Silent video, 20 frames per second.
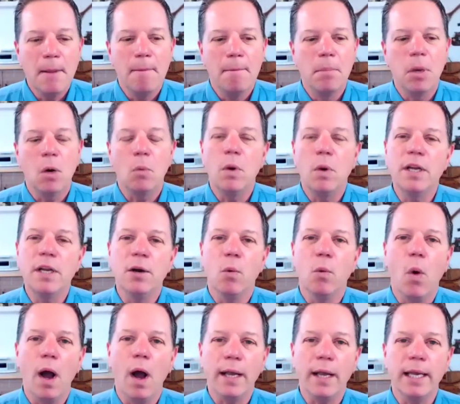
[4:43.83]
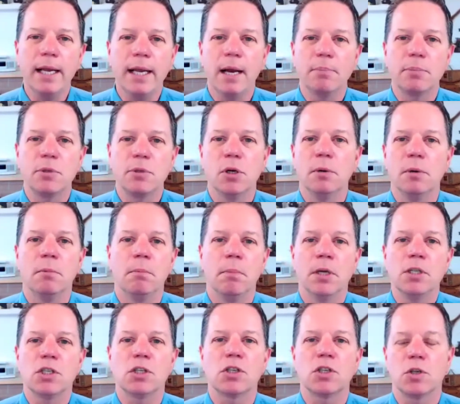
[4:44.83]
But when you're walking up to a
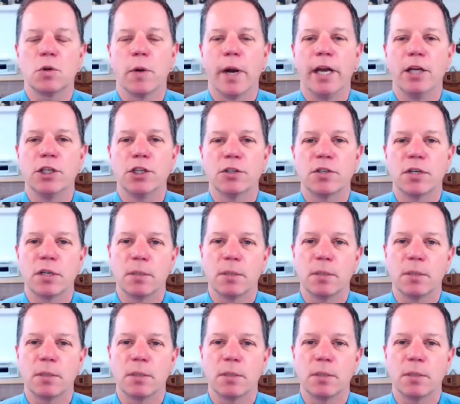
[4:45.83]
bunch of strangers,